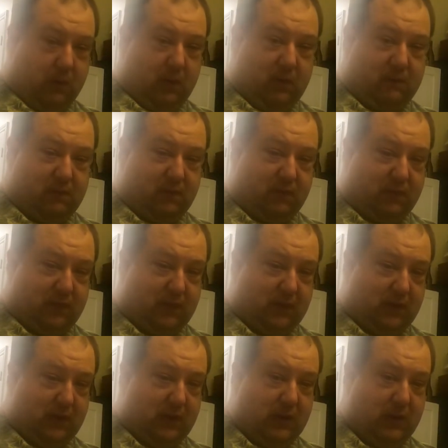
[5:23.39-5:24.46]
rivers.
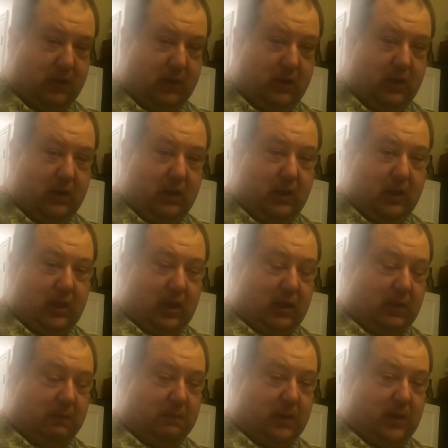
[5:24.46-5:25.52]
They
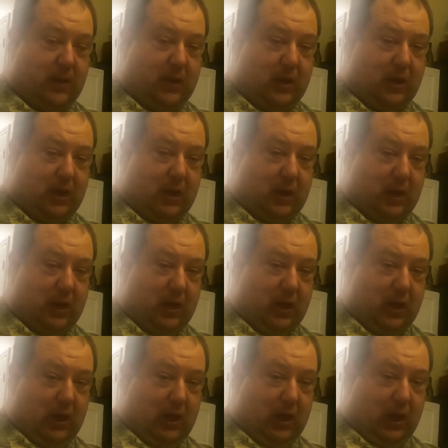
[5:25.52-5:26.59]
can be
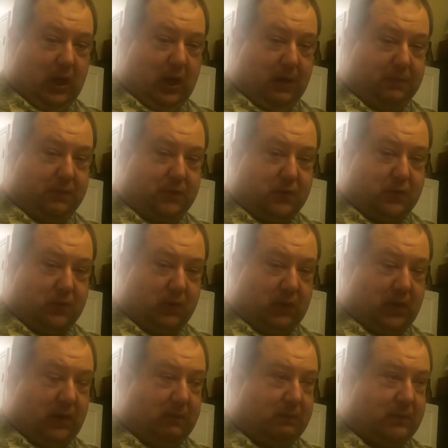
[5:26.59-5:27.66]

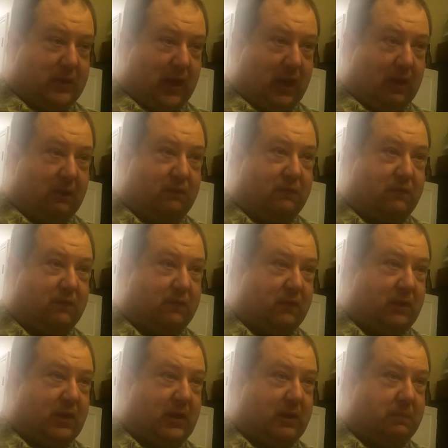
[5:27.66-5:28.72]
upstream,
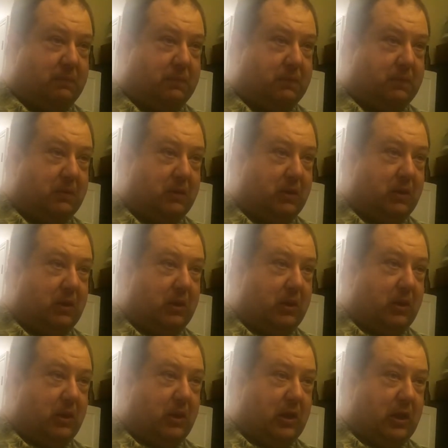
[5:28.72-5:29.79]
downstream,
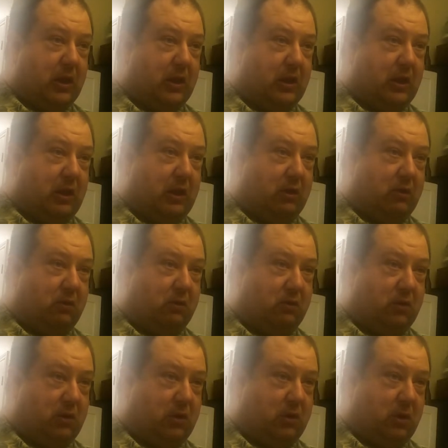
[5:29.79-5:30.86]
in
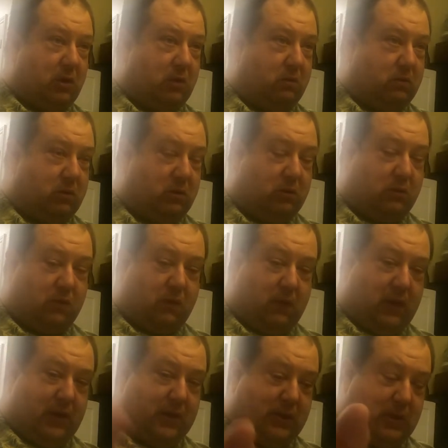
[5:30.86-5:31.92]
little
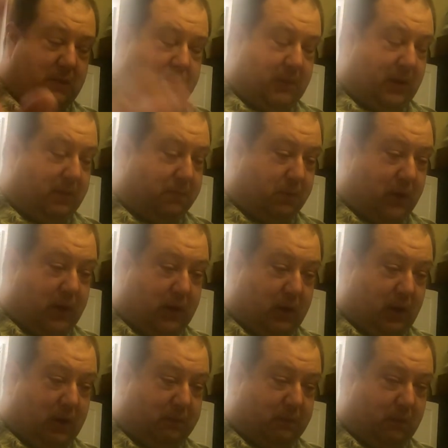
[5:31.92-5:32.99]
creeks that may break
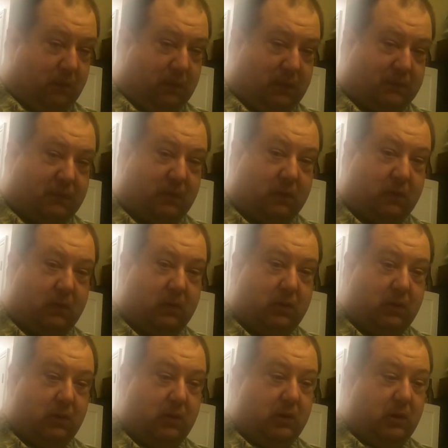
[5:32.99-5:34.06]
off the river.
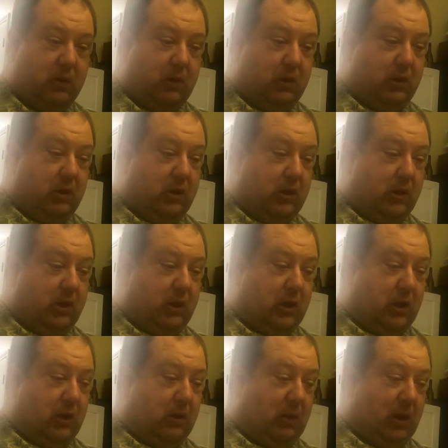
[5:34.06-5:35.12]

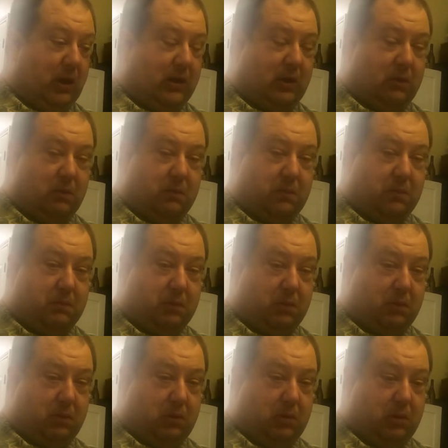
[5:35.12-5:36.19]
I can
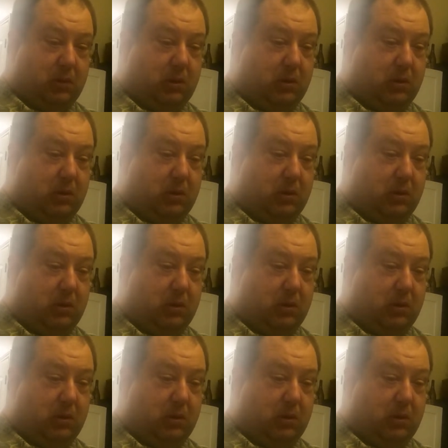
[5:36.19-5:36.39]
remember